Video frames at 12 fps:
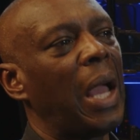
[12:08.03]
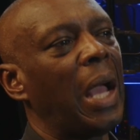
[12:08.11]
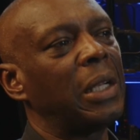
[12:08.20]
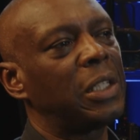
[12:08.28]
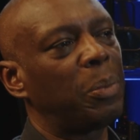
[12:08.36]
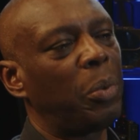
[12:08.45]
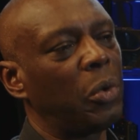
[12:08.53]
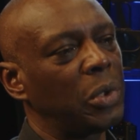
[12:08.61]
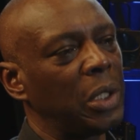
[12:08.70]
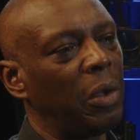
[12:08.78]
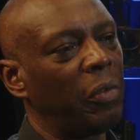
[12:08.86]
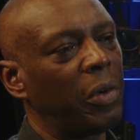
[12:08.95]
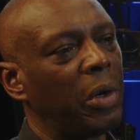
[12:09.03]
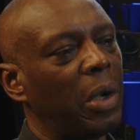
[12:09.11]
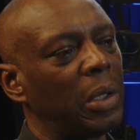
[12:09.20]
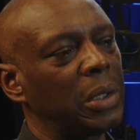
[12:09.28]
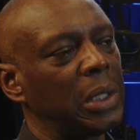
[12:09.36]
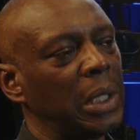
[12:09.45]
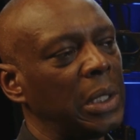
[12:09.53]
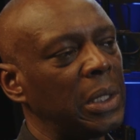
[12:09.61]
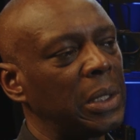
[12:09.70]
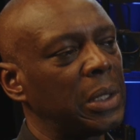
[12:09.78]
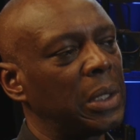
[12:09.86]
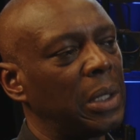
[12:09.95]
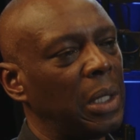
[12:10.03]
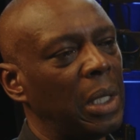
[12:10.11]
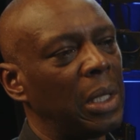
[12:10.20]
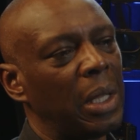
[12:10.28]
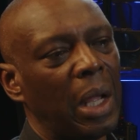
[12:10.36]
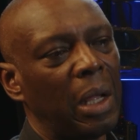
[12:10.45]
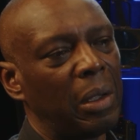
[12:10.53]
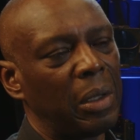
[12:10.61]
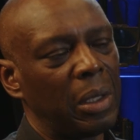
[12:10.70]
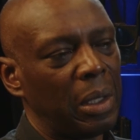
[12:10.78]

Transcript: and supporting other artists, and that